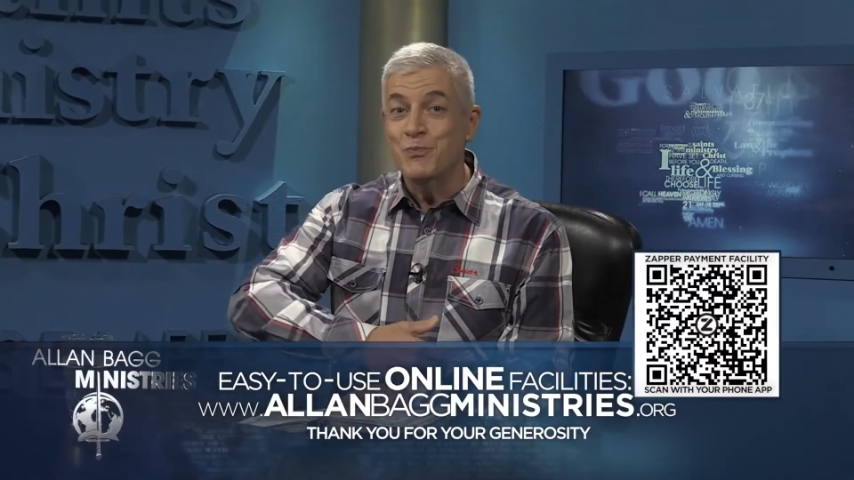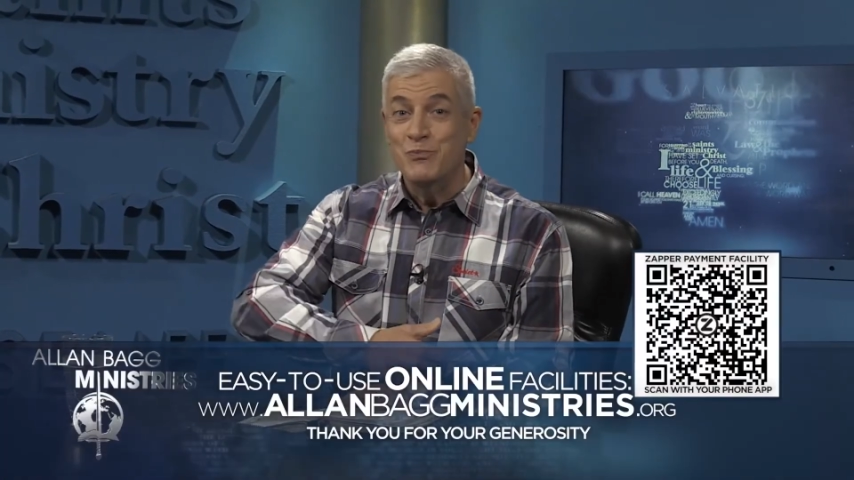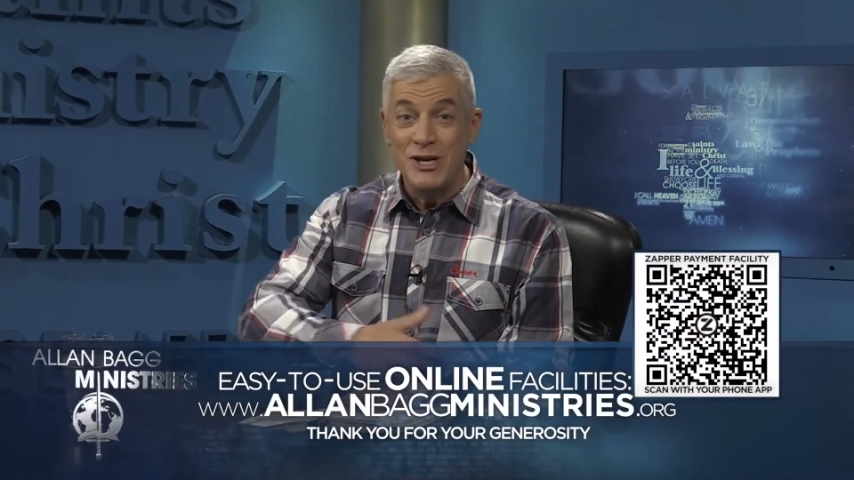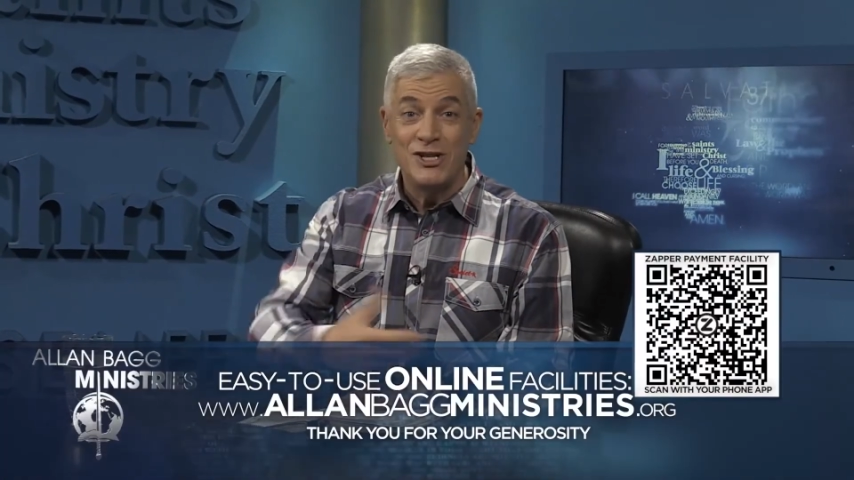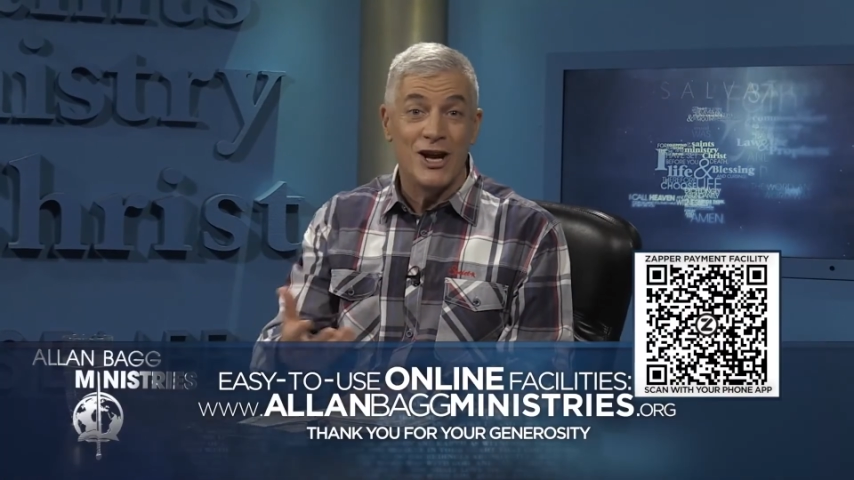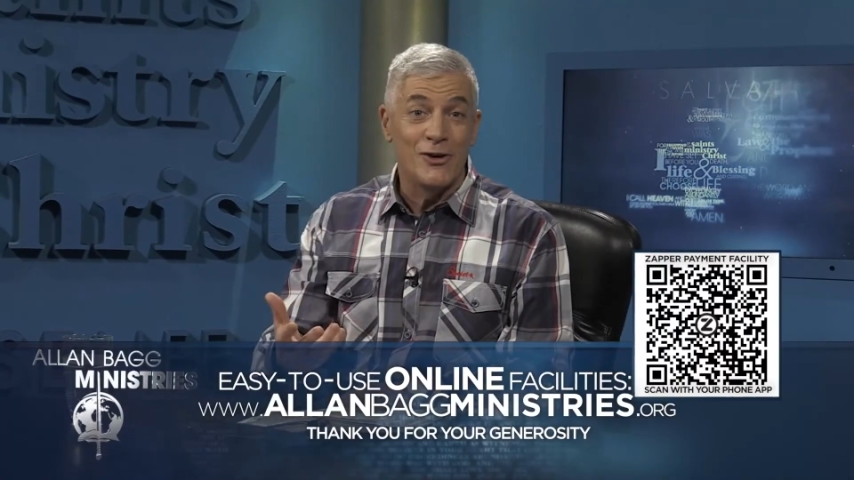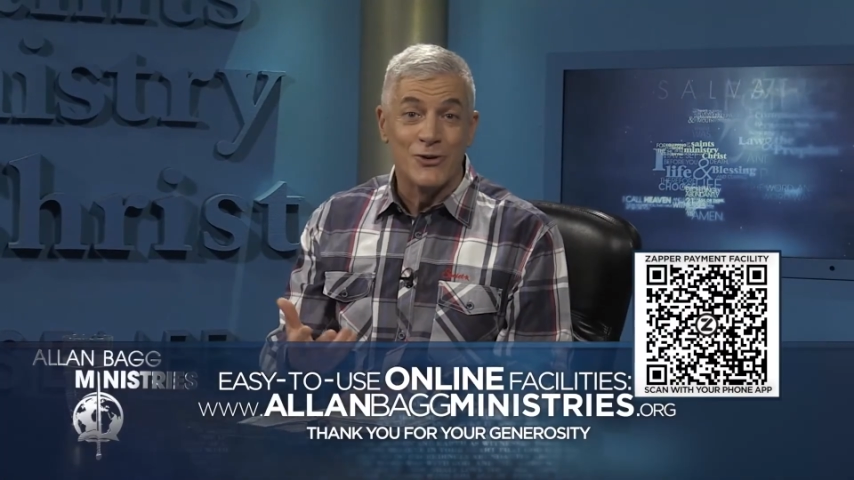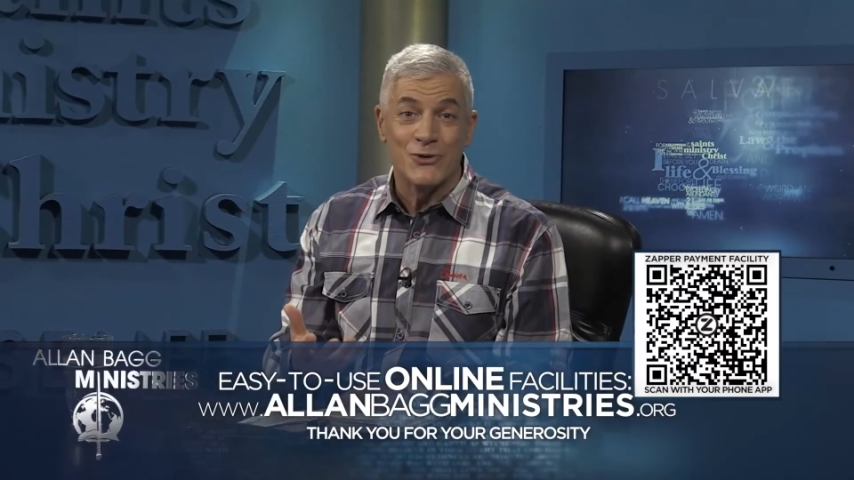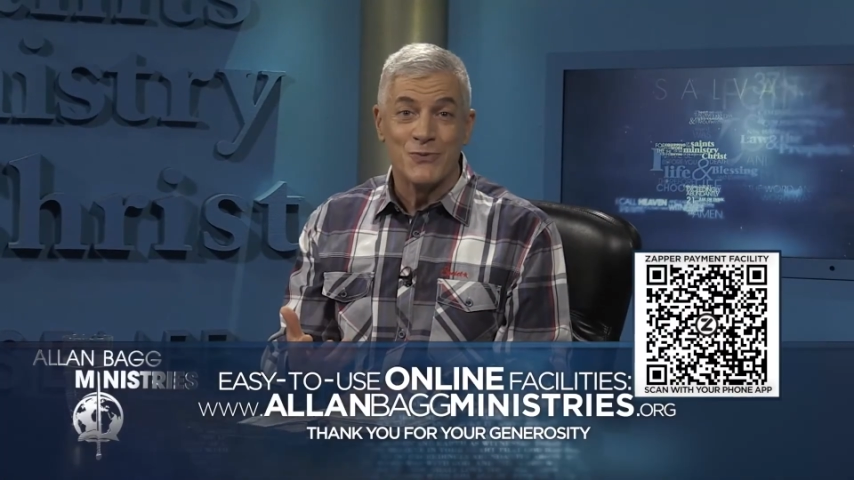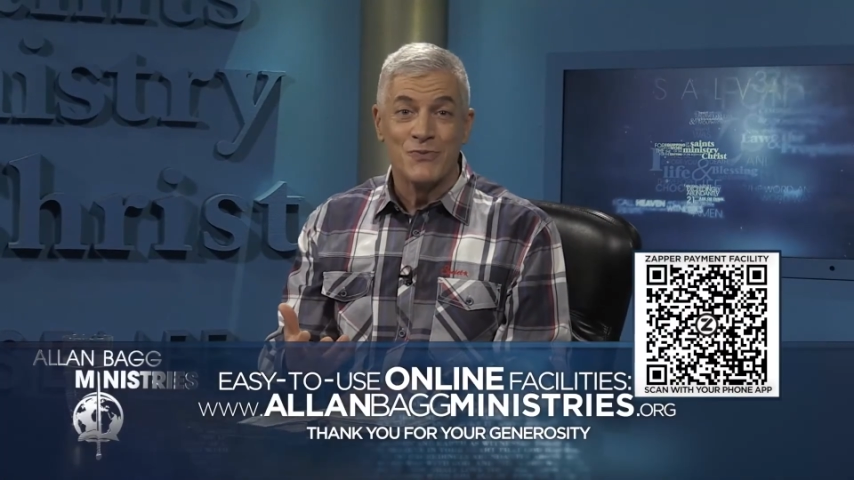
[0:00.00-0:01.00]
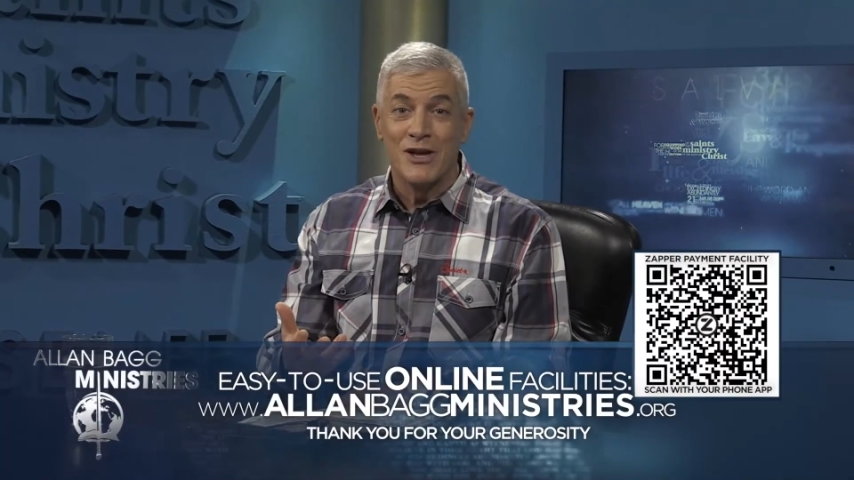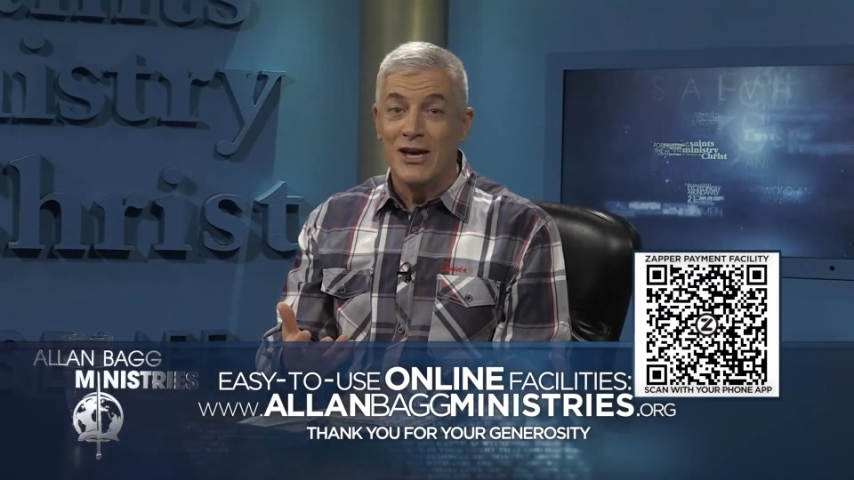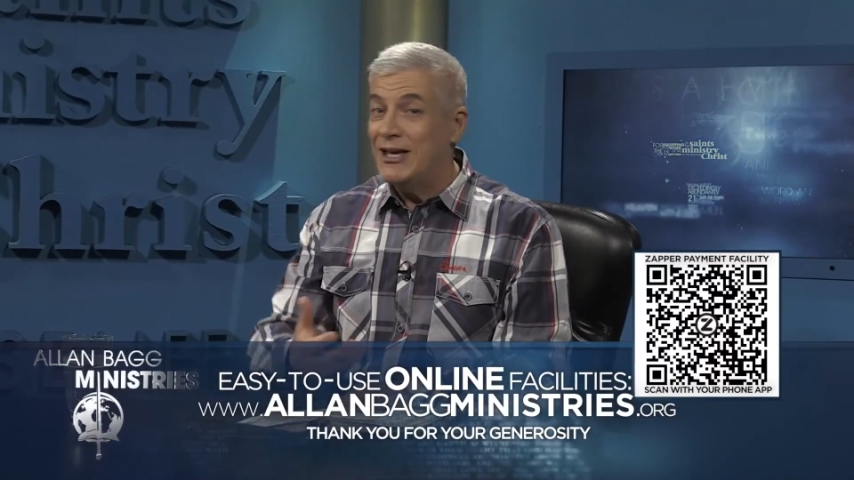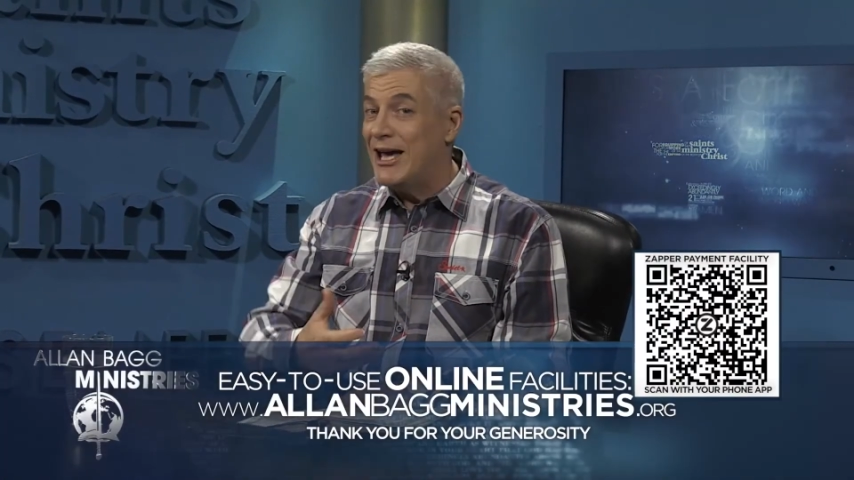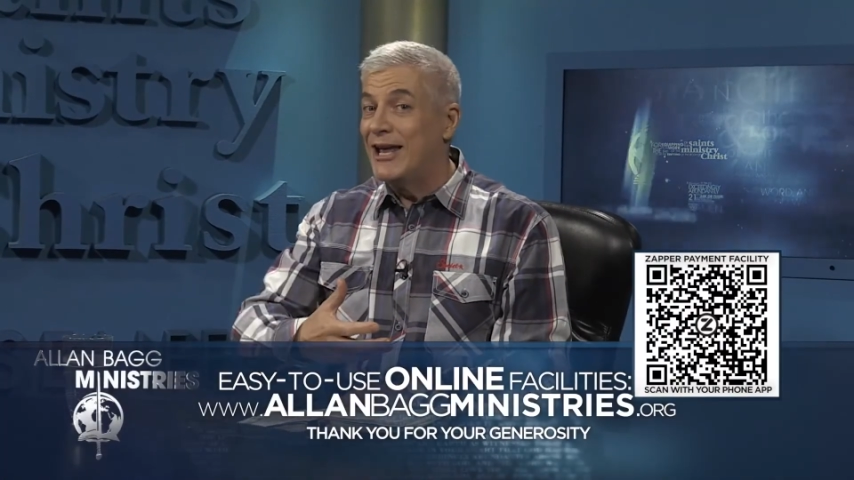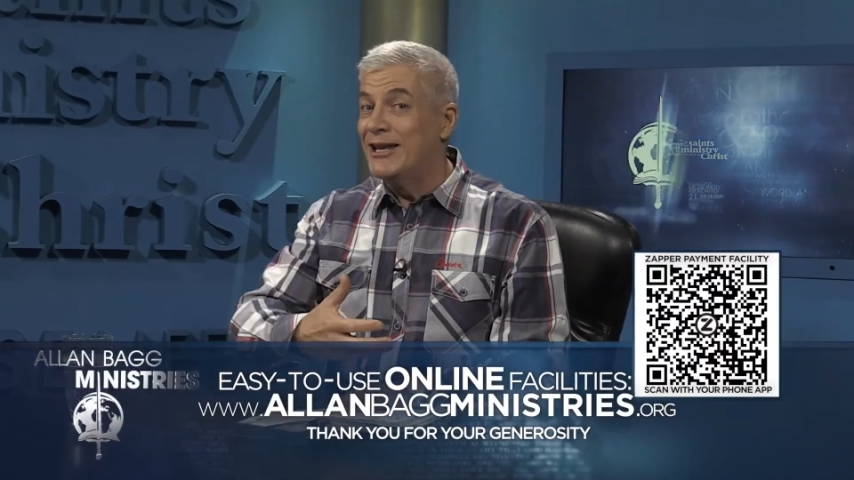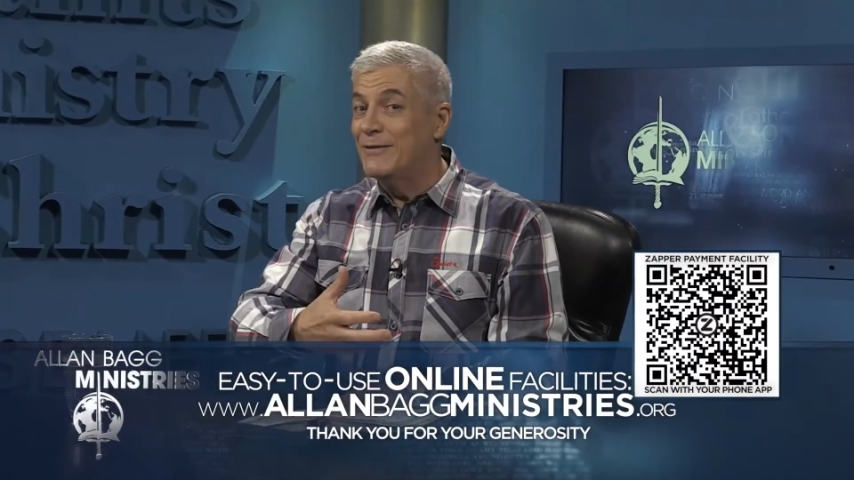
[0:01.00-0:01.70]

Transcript: be generous. And